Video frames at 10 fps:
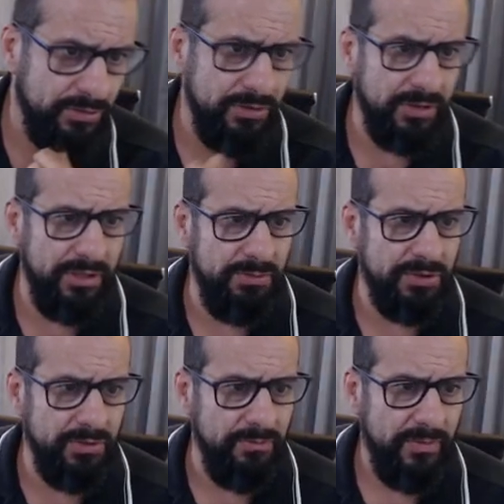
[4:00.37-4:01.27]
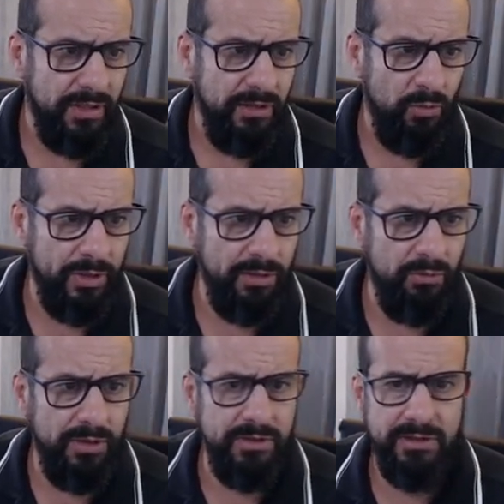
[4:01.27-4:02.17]
Gibson. When I
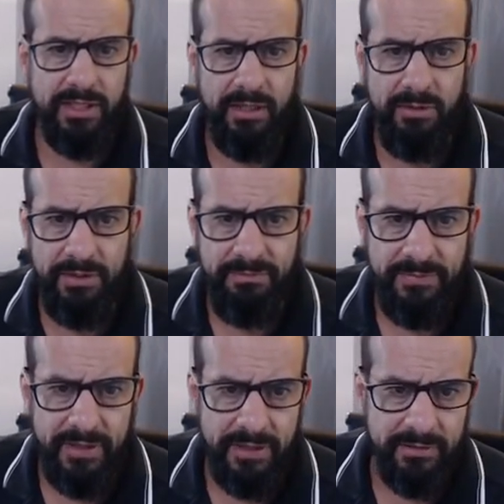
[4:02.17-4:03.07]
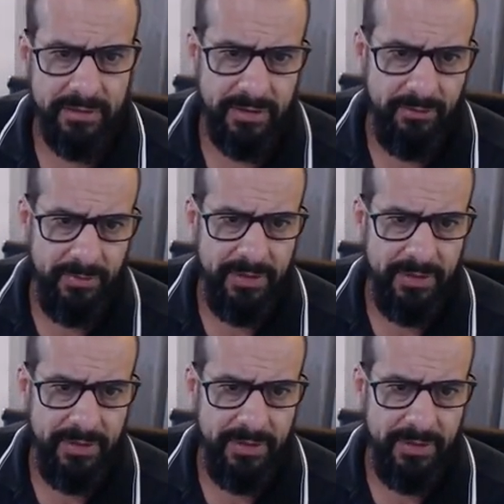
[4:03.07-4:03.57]
run this query, it's give me